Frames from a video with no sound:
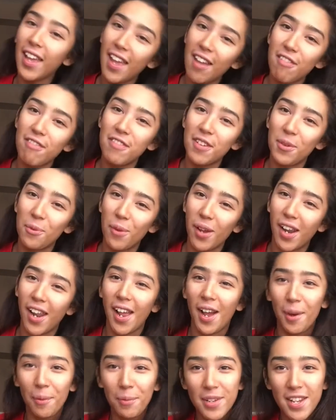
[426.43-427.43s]
if and when
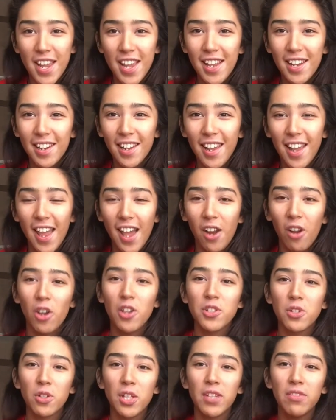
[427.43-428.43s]
I update. And
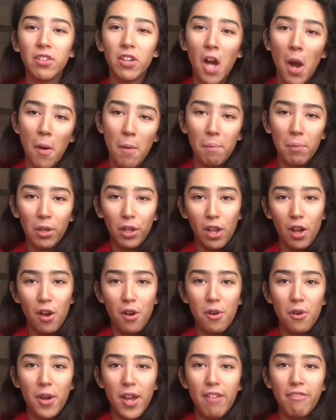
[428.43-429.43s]
also leave a comment
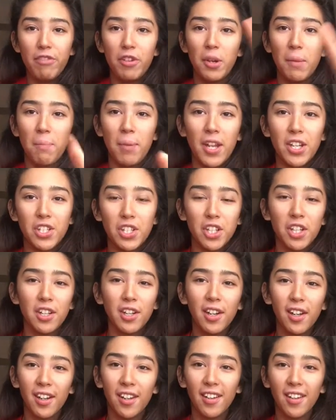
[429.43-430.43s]
below if you're a
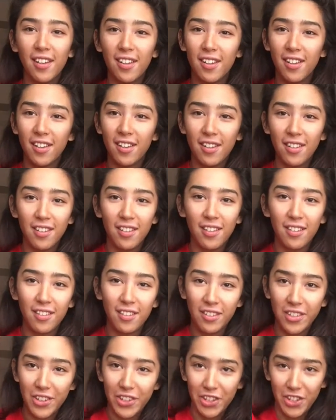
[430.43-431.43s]
pitcher.
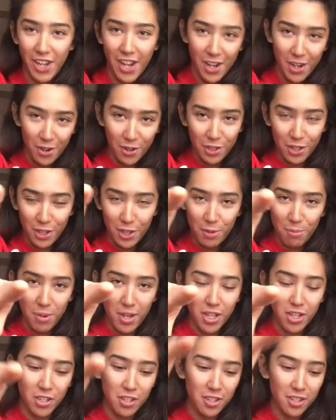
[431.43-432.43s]
Shout out to you
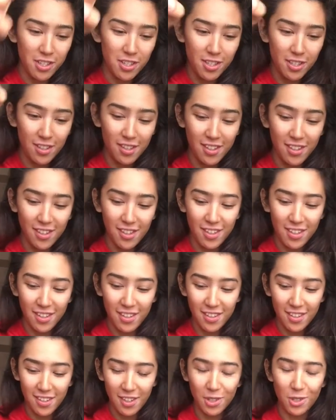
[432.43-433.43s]
pitchers,
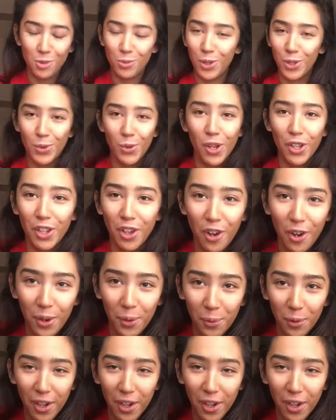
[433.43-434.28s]
because we do all the hard